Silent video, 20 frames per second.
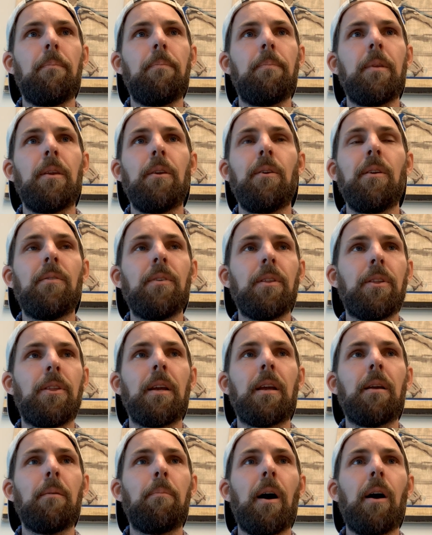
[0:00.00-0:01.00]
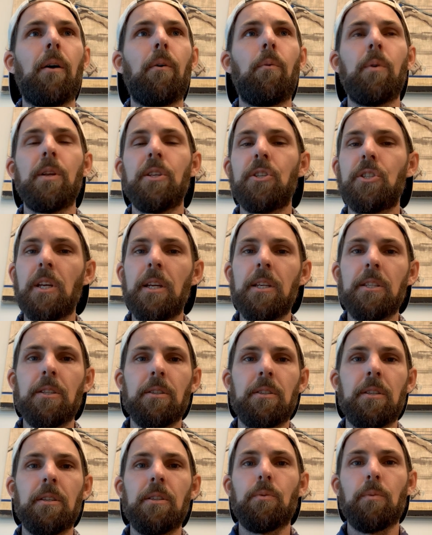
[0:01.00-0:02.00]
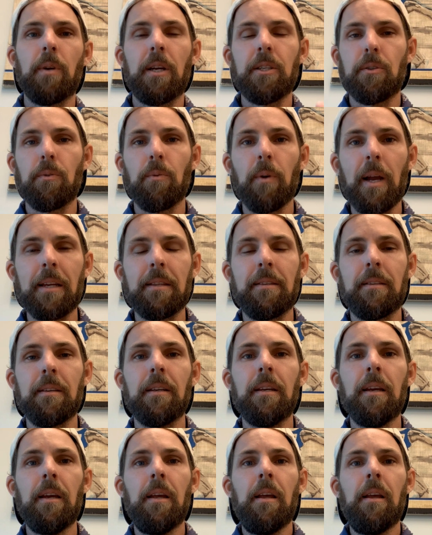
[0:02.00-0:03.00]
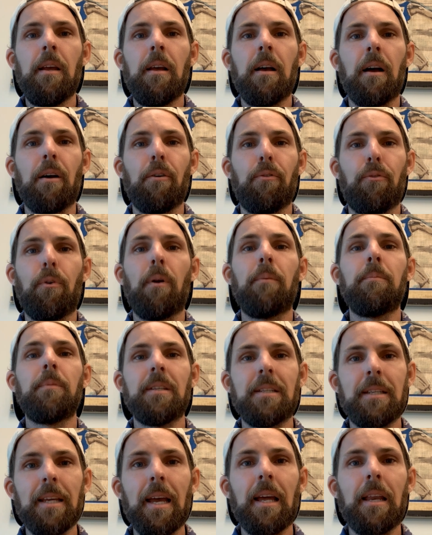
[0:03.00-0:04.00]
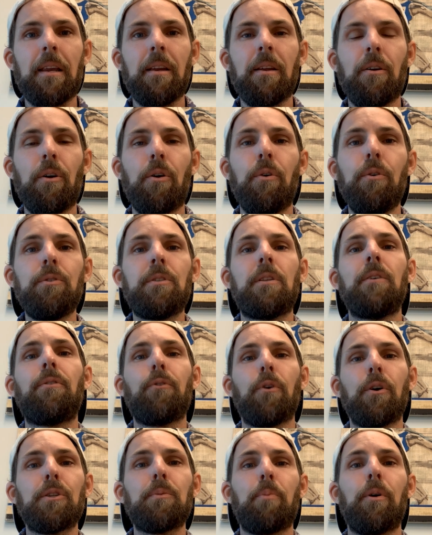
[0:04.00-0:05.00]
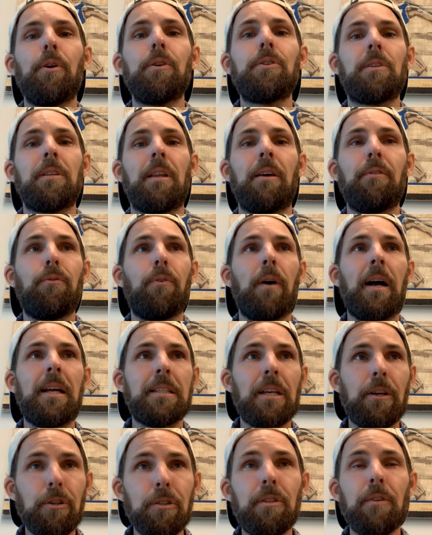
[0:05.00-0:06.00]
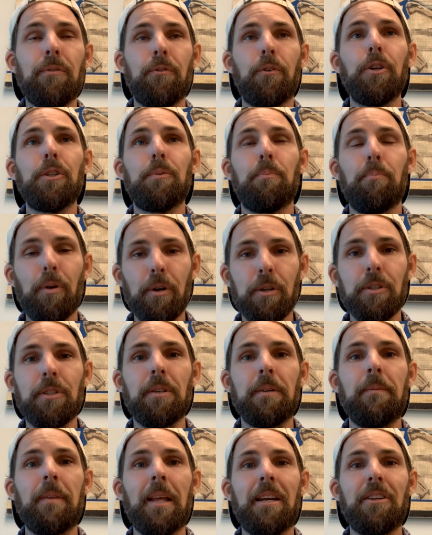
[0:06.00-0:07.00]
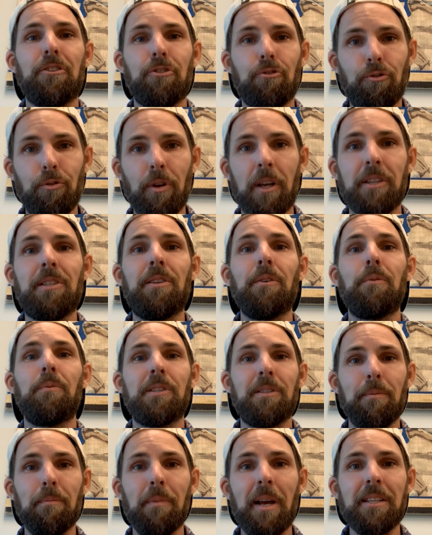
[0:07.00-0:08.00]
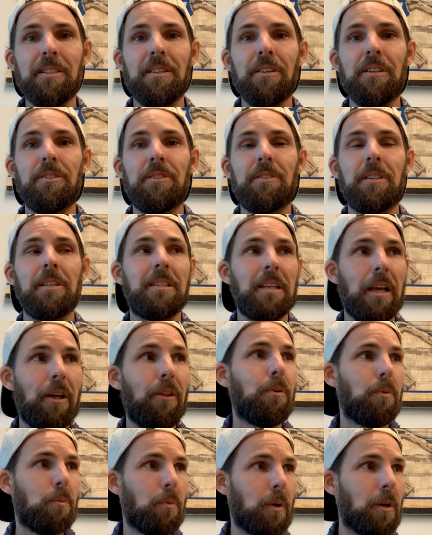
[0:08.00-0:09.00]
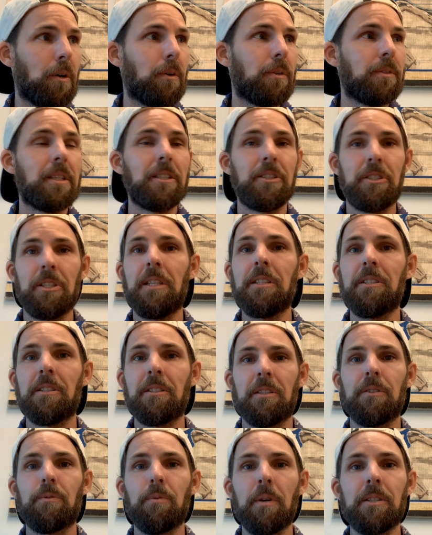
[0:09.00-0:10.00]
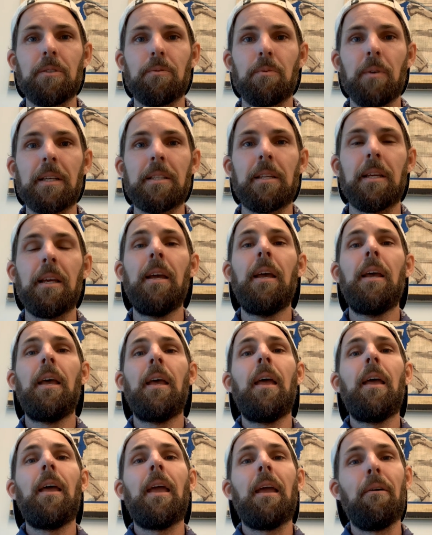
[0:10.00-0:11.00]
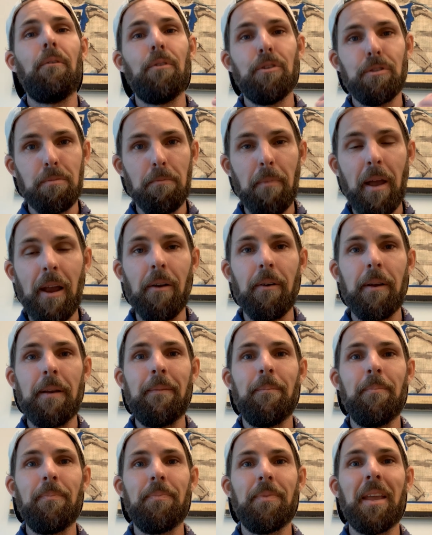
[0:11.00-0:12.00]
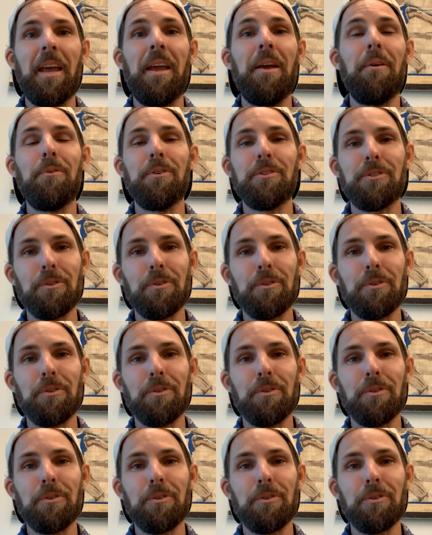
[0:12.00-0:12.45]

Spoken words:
You even think about when Jesus is resurrected from the dead. Who's the first person that finds out? Who's the first person that is trusted with the message to tell the world that Jesus is resurrected? It was Mary. It was